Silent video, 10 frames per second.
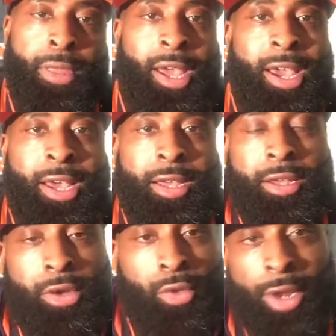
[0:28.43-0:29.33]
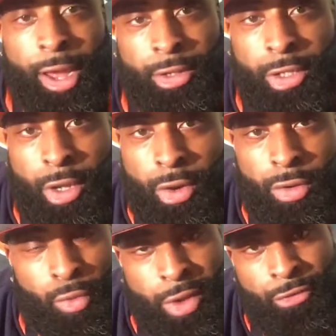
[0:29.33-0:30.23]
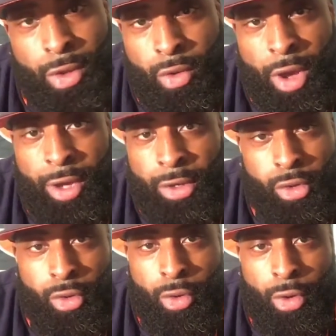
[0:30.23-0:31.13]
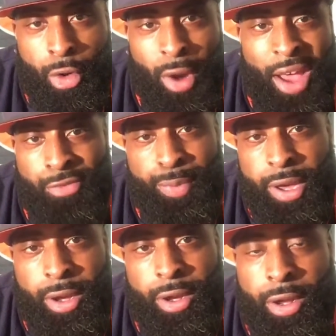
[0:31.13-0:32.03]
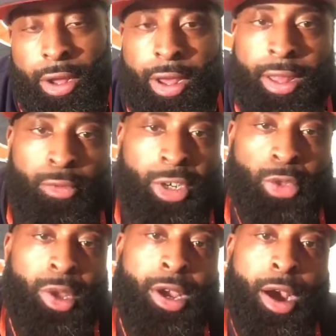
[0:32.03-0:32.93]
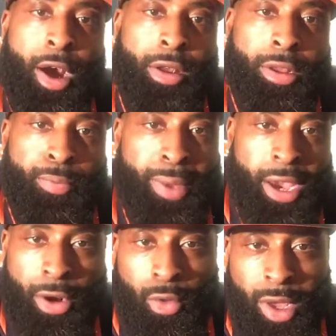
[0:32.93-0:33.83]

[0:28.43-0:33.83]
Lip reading: and we'll also review a new craft beer, which we call the Beer of the